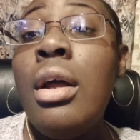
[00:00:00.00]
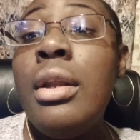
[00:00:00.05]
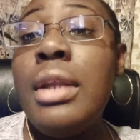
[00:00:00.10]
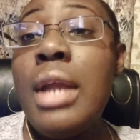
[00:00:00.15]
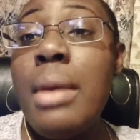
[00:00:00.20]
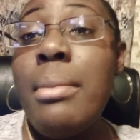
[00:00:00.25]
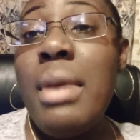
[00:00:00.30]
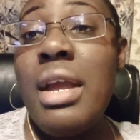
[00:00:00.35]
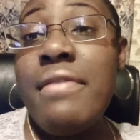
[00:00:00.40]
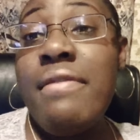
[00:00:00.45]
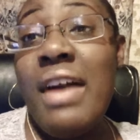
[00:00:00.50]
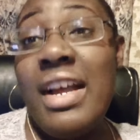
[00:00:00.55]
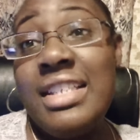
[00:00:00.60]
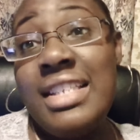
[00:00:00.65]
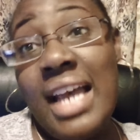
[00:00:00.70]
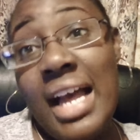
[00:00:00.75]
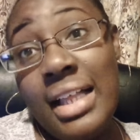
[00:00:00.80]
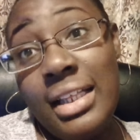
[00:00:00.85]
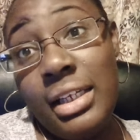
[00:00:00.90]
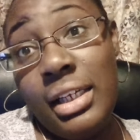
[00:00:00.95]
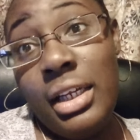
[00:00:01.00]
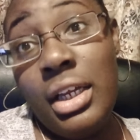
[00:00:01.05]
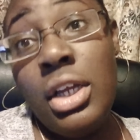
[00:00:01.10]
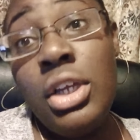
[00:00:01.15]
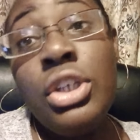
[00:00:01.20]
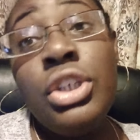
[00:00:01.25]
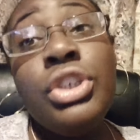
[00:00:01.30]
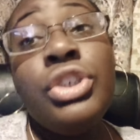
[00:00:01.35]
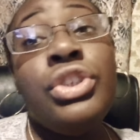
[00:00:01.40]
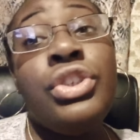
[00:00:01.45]
Nutmeg Vitality.
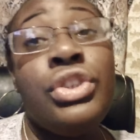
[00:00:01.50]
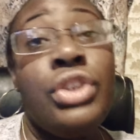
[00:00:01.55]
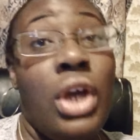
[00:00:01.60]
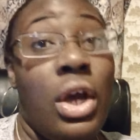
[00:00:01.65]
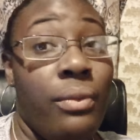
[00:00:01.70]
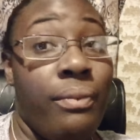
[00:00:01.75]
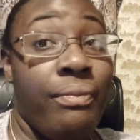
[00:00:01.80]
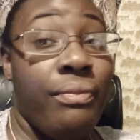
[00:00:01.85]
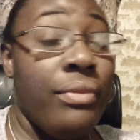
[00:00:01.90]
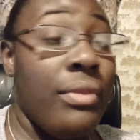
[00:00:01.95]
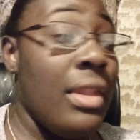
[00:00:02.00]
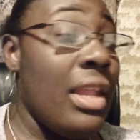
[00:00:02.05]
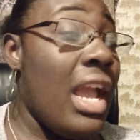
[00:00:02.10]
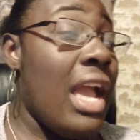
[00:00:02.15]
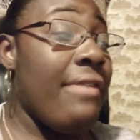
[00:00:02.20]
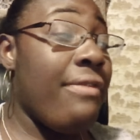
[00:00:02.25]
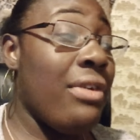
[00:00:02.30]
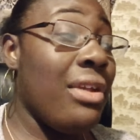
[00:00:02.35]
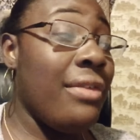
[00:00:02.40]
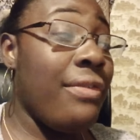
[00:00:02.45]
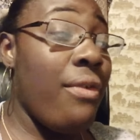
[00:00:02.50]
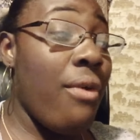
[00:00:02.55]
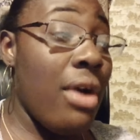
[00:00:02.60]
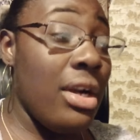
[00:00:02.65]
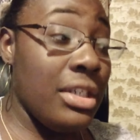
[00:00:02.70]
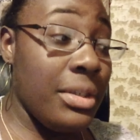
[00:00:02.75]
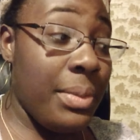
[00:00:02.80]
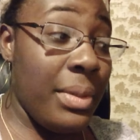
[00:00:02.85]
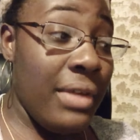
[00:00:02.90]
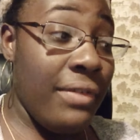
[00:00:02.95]
So, and for the
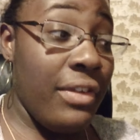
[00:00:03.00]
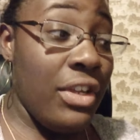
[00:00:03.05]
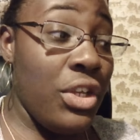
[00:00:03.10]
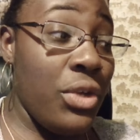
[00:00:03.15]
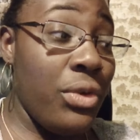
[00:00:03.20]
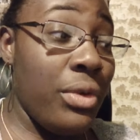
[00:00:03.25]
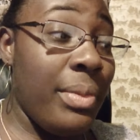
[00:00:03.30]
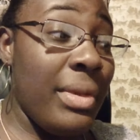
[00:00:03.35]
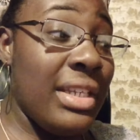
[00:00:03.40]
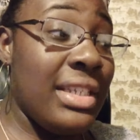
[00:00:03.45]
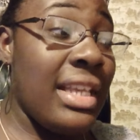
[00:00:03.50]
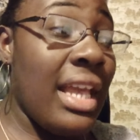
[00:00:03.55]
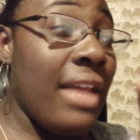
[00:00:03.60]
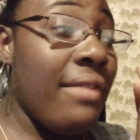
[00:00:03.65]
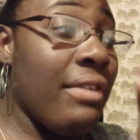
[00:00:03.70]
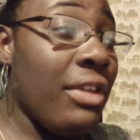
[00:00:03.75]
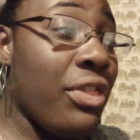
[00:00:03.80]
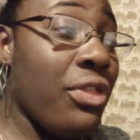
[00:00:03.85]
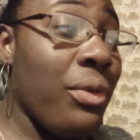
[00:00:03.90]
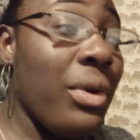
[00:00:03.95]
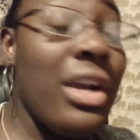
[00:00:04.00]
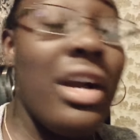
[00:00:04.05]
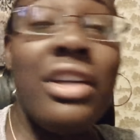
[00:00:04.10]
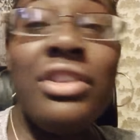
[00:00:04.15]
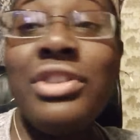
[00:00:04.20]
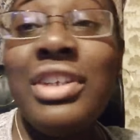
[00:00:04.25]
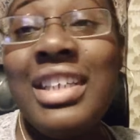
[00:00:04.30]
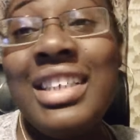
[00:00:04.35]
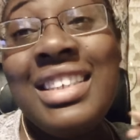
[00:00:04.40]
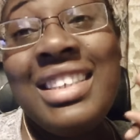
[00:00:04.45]
400 PV, you would be saving
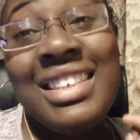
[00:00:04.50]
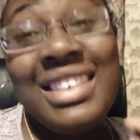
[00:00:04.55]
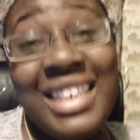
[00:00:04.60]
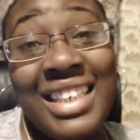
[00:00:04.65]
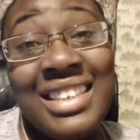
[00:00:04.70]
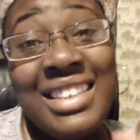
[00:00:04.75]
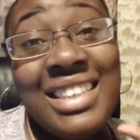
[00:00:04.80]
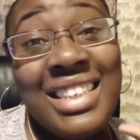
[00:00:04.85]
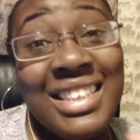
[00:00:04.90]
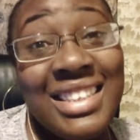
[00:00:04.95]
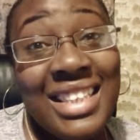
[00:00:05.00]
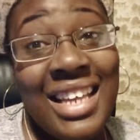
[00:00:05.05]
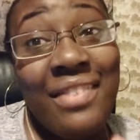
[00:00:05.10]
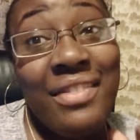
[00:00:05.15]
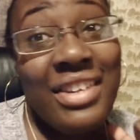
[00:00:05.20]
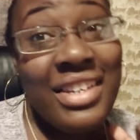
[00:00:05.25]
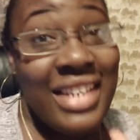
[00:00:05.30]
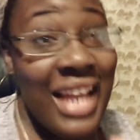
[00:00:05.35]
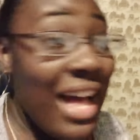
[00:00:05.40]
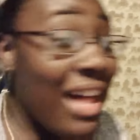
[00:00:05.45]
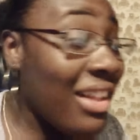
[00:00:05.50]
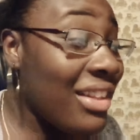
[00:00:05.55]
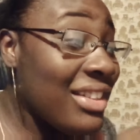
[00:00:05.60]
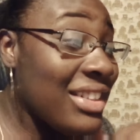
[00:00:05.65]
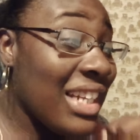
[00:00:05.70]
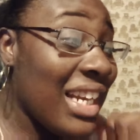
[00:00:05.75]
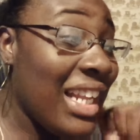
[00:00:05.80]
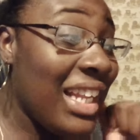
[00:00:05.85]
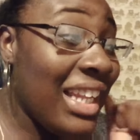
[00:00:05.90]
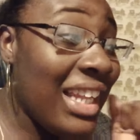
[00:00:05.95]

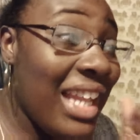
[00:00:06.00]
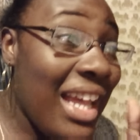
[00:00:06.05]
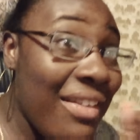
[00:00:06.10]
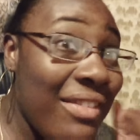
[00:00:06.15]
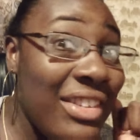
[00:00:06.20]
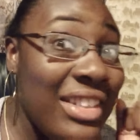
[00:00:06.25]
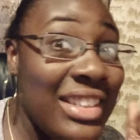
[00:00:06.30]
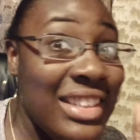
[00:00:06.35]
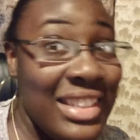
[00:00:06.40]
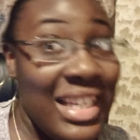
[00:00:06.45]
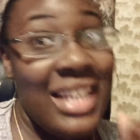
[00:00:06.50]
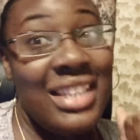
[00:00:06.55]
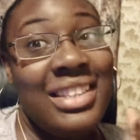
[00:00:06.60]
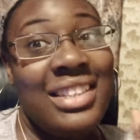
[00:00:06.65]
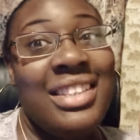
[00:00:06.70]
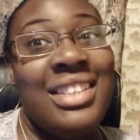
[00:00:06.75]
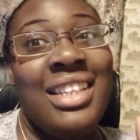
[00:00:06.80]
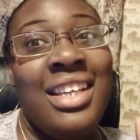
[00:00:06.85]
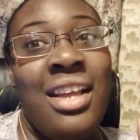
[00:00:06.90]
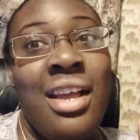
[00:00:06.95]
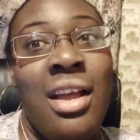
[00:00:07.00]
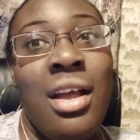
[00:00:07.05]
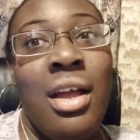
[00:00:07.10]
$367.11